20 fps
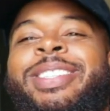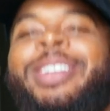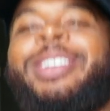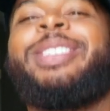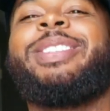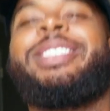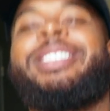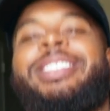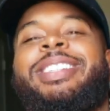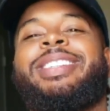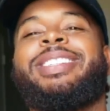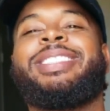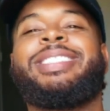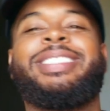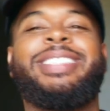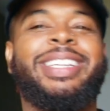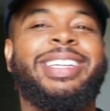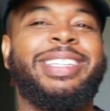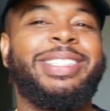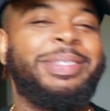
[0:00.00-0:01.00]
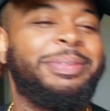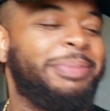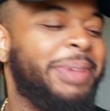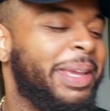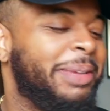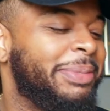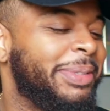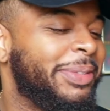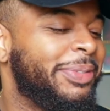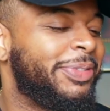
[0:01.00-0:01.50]
told y'all this nigga
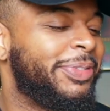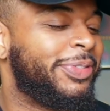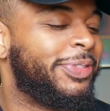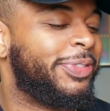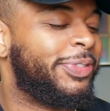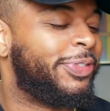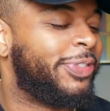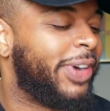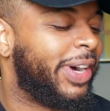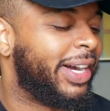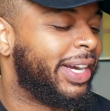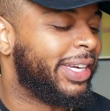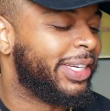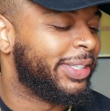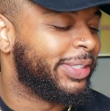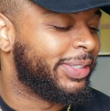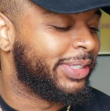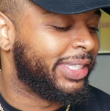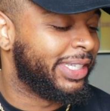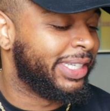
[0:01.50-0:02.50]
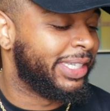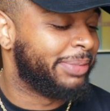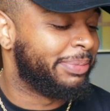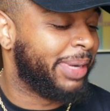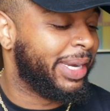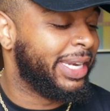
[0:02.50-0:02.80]
DaBaby fire, nigga.